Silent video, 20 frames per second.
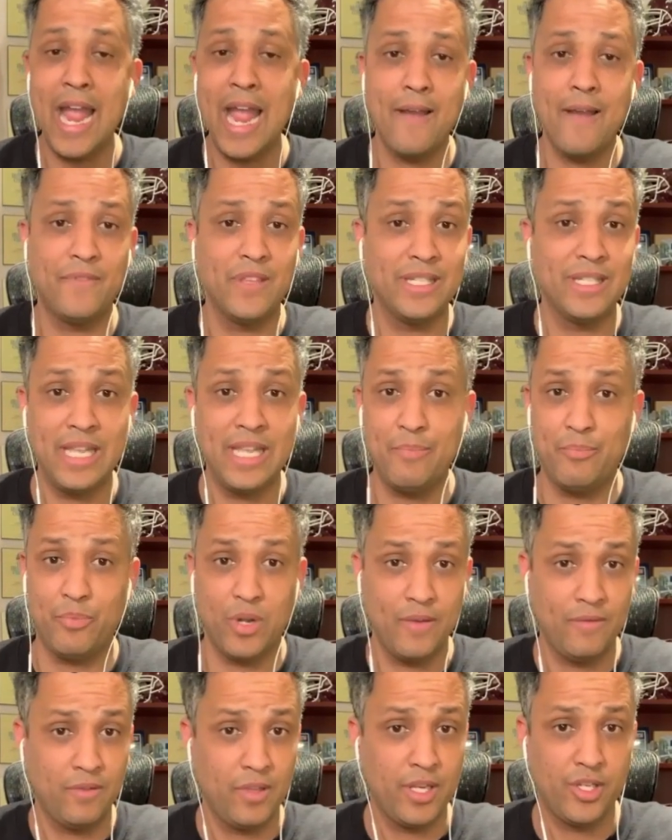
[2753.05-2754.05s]
I have the
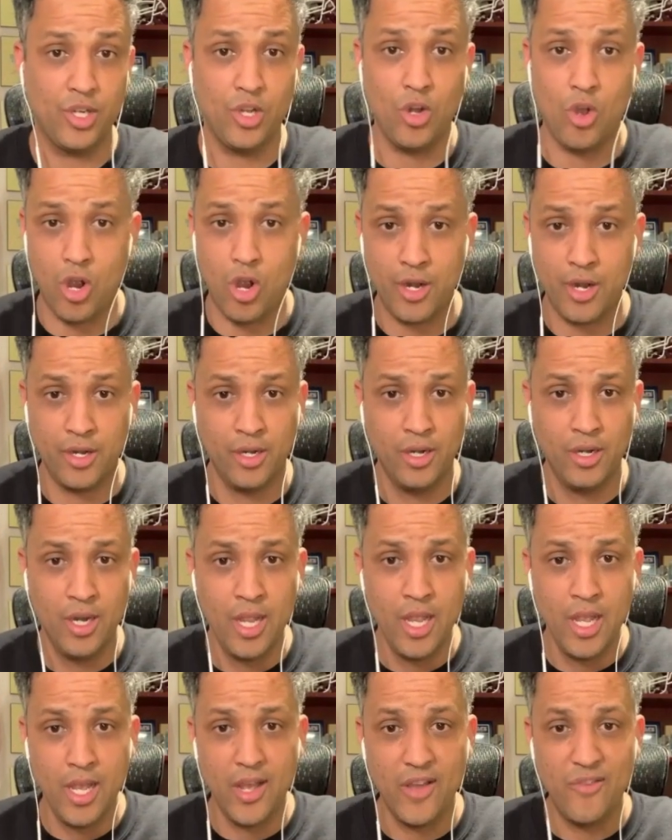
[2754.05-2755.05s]
deep privilege and honor
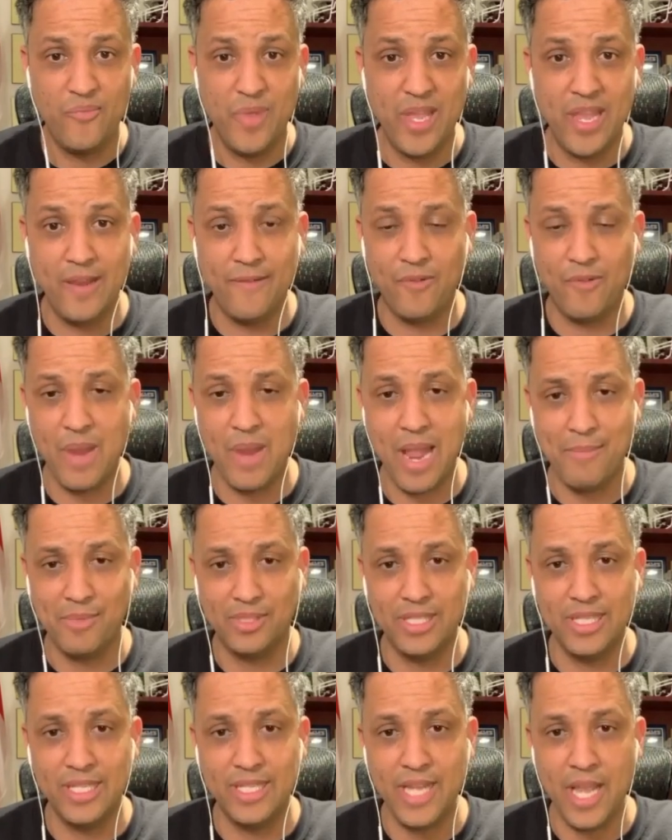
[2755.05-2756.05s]
of being from
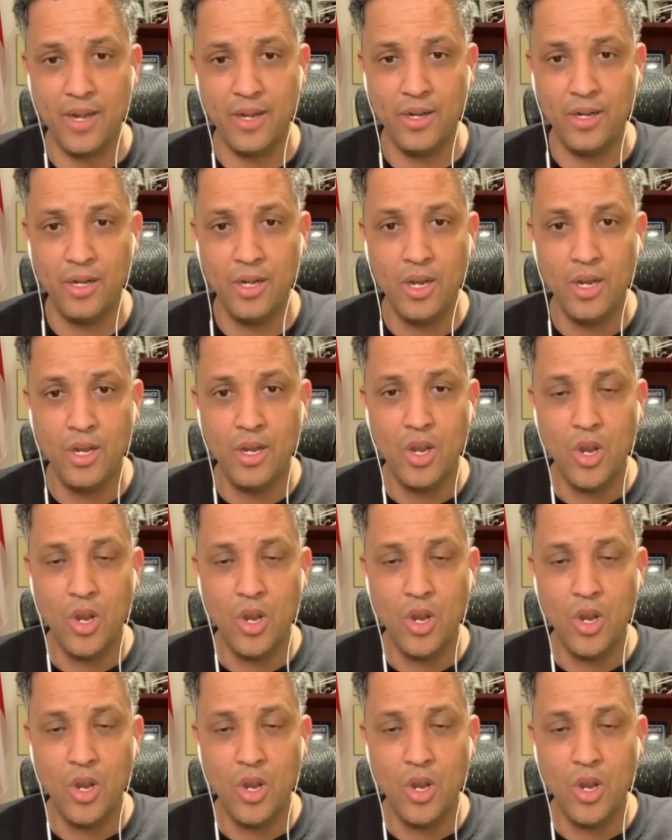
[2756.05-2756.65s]
Hamilton Center,